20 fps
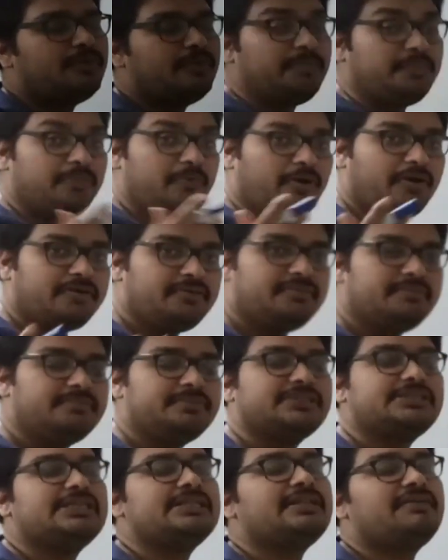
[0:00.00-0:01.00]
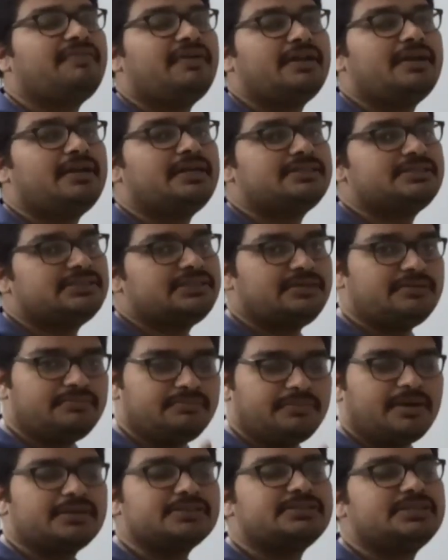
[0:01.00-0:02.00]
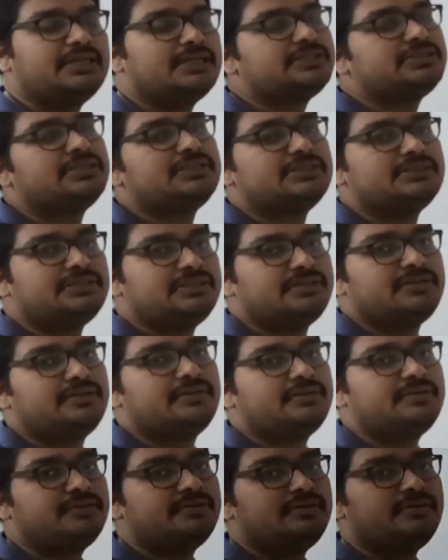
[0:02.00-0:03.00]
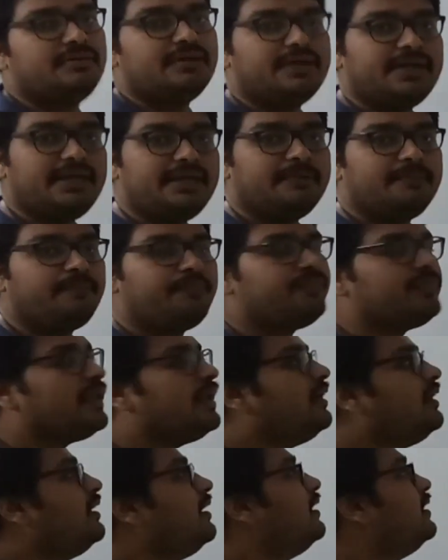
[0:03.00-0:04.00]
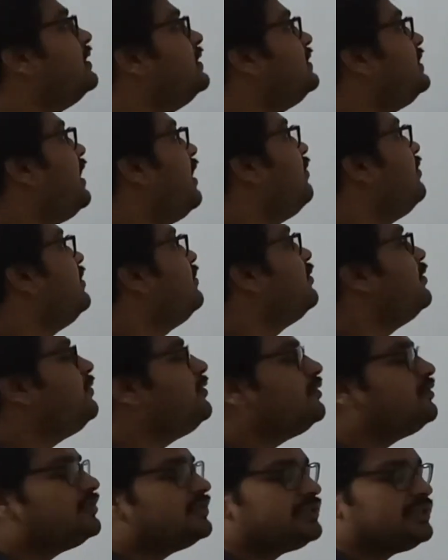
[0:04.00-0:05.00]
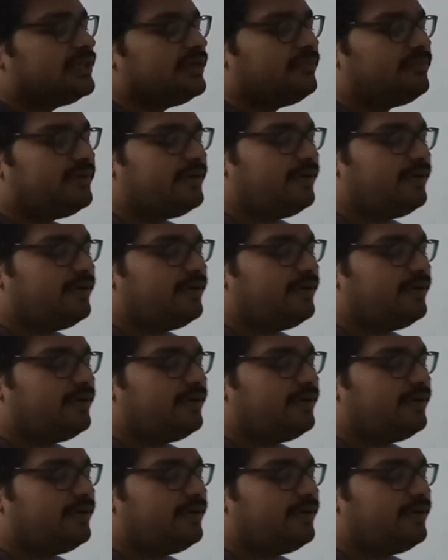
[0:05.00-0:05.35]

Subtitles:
for missing the final answer, marks question is there. Okay. Now we move to question number